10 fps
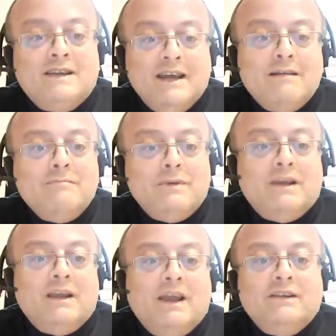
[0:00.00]
can
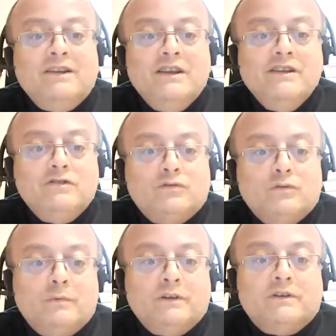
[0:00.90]
be an
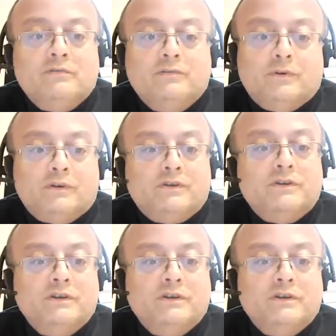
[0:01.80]
instrument for